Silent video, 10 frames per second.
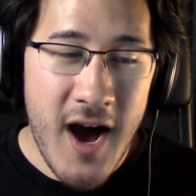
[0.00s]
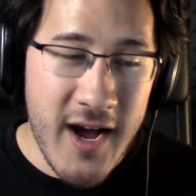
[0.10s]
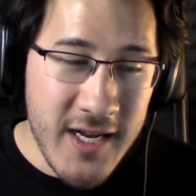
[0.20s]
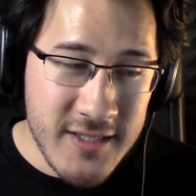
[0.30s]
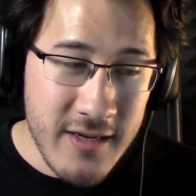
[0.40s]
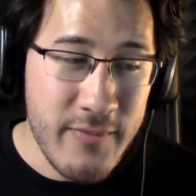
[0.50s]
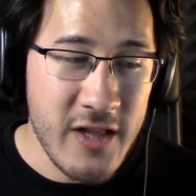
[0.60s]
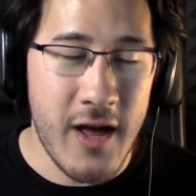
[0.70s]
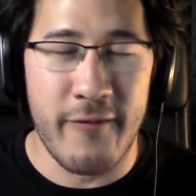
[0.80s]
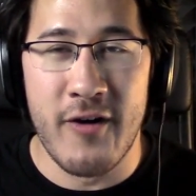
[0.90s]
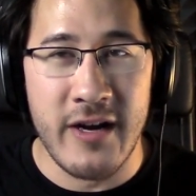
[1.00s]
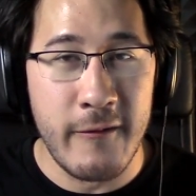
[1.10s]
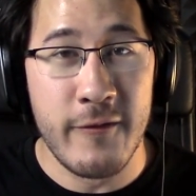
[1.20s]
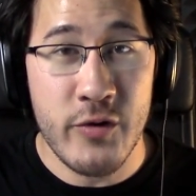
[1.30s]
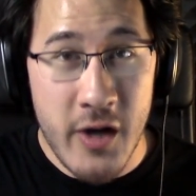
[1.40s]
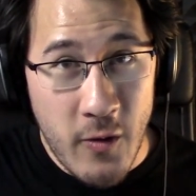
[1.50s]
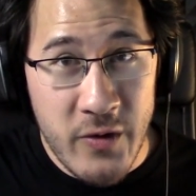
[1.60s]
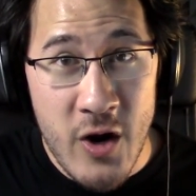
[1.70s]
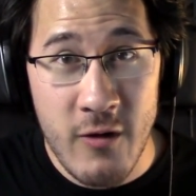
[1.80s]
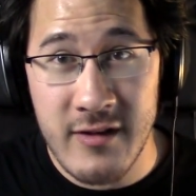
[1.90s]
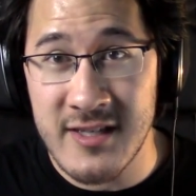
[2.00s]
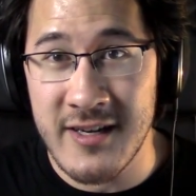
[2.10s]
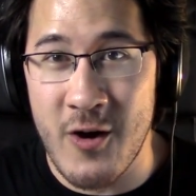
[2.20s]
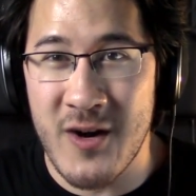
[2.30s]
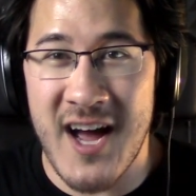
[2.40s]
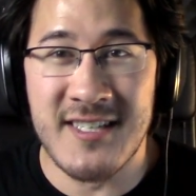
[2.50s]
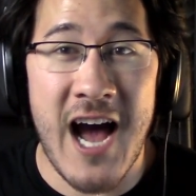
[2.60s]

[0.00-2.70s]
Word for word: Uh, it's going to be a lot of fun, and if you don't know the Syndigo guys,